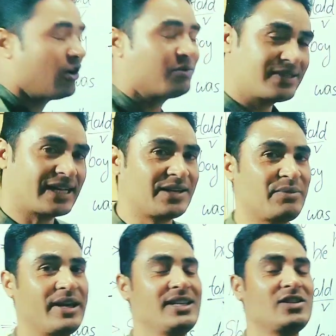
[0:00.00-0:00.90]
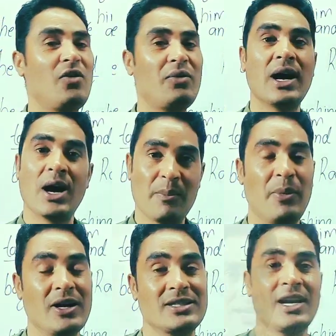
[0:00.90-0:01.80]
objective case of
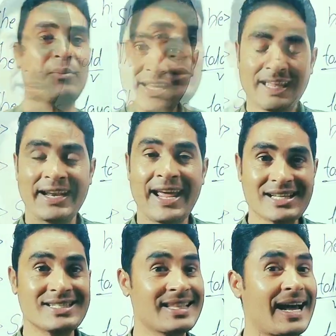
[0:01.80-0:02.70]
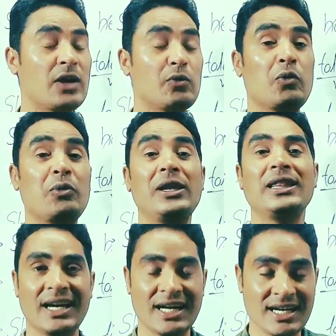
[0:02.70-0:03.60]
personal pronoun. In the next slide, we will
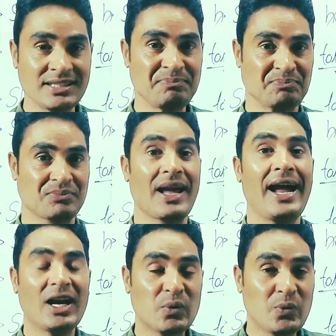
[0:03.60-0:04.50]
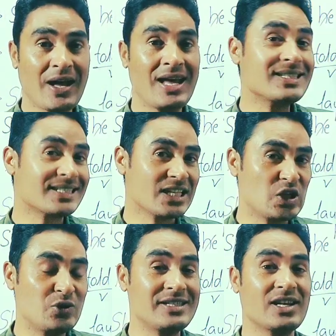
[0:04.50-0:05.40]
learn advanced
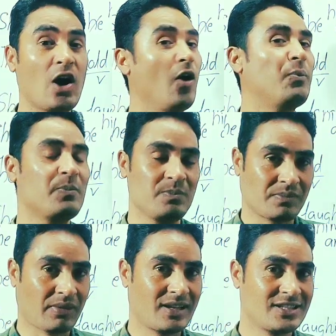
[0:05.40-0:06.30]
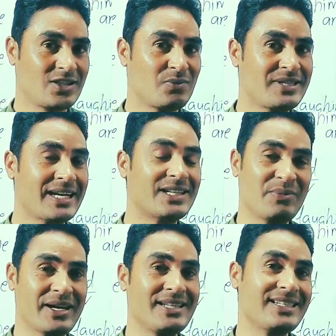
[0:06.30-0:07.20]
uses of subjective
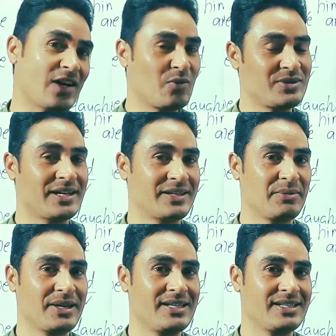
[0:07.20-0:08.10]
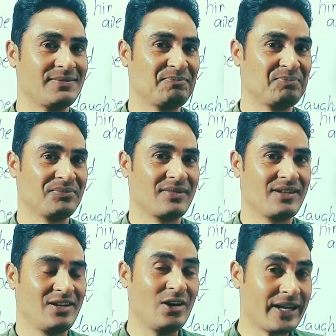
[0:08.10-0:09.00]
case and objective case.
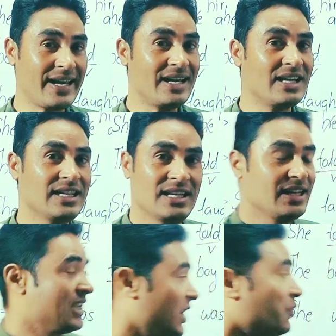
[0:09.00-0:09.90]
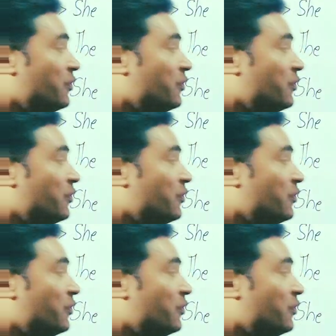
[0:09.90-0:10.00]
Okay? If